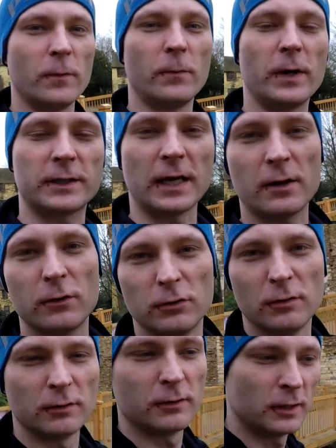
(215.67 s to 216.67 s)

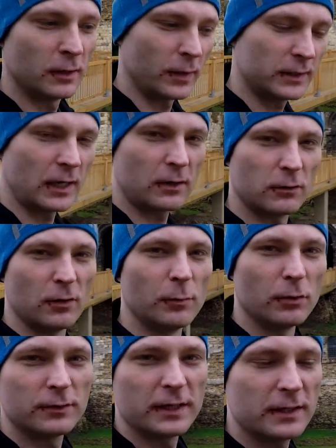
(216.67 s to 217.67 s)
rectangular
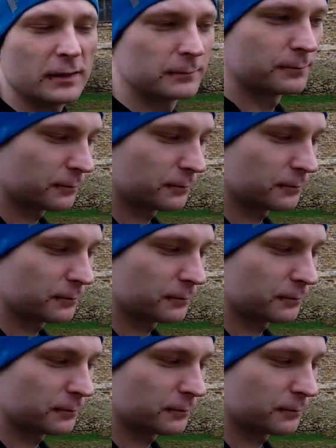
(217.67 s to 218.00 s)
building,